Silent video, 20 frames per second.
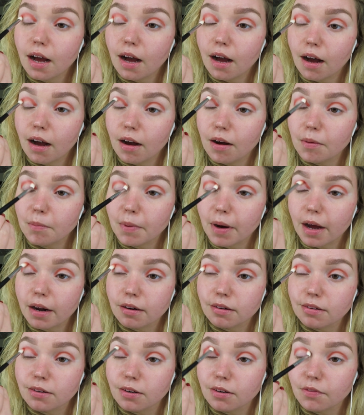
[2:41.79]
I
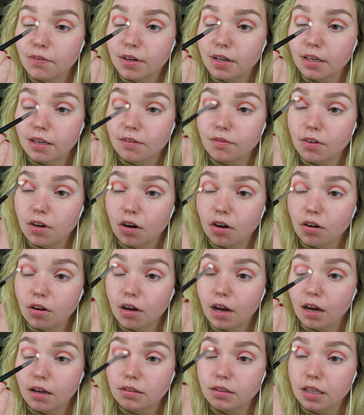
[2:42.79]
don't know if any of
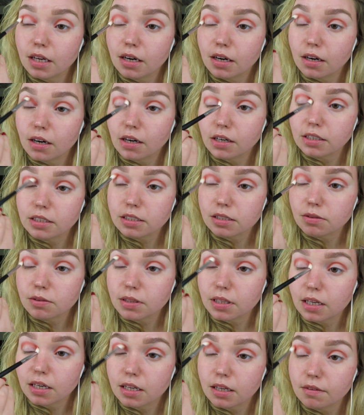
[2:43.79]
y'all out there deal
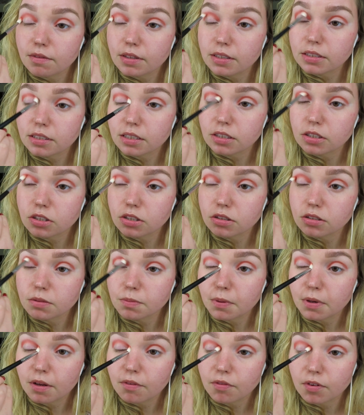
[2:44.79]
with any of these issues,
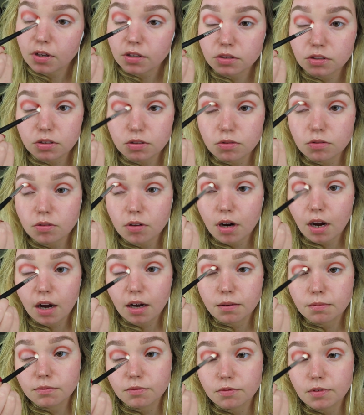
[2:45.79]
but if y'all do,
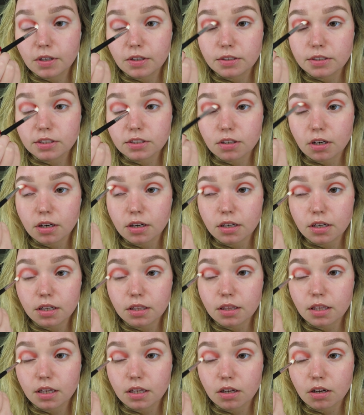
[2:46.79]
I'm very
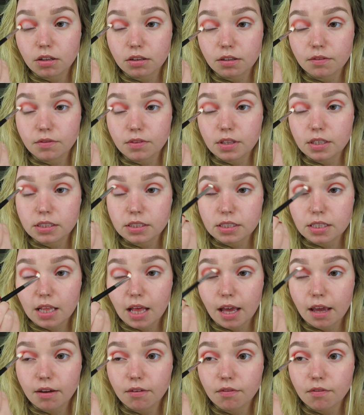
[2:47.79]
sorry that y'all live this
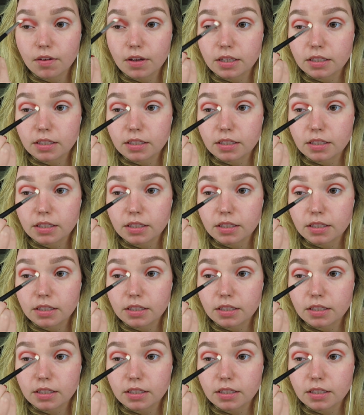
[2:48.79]
life.